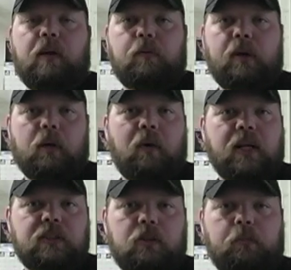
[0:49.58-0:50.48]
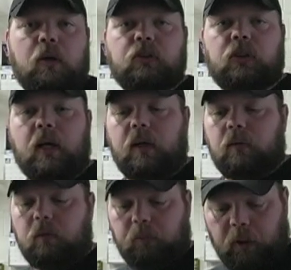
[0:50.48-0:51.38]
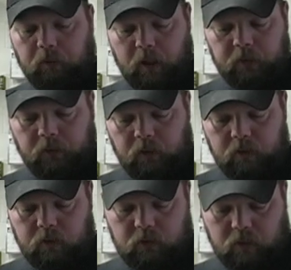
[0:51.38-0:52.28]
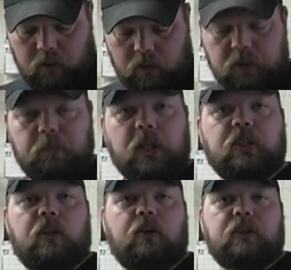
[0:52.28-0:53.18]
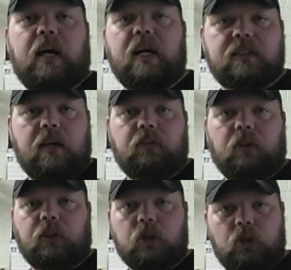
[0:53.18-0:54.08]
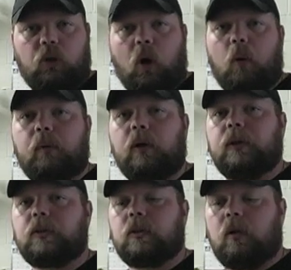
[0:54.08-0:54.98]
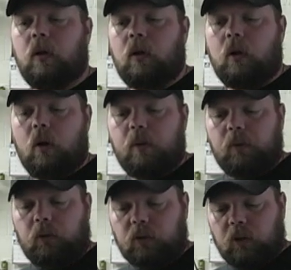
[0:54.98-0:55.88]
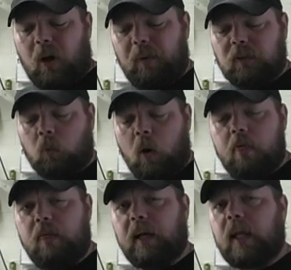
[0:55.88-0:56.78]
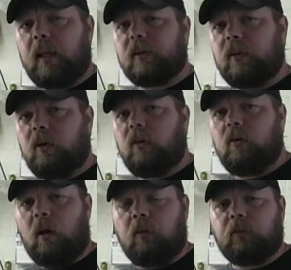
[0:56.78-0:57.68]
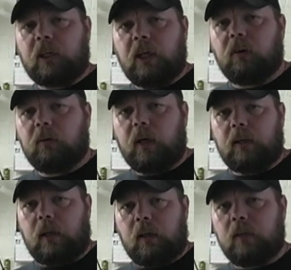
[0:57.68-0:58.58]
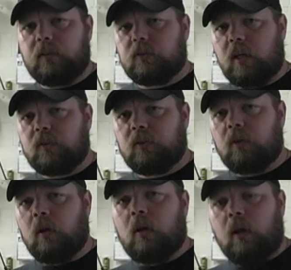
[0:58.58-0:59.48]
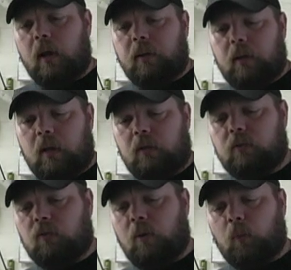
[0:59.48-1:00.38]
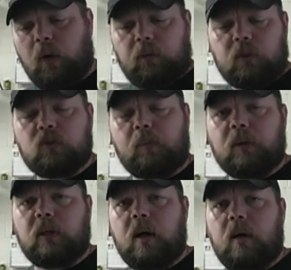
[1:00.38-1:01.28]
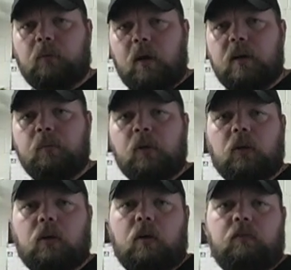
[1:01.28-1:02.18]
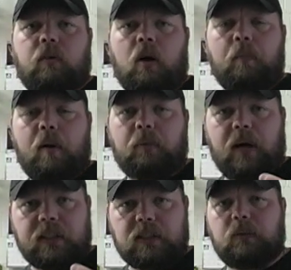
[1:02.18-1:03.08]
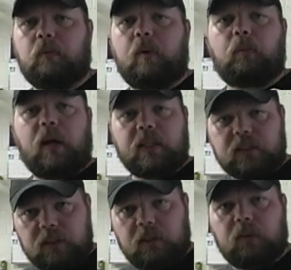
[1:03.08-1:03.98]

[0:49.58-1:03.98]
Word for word: everybody waxes their bowstring pretty regular, uh, especially those guys out there that shoot a whole bunch. But there's always one thing I like to do every year at the end of the season and then somewhere in the summertime, right in the middle of all my practice, some of my practicing it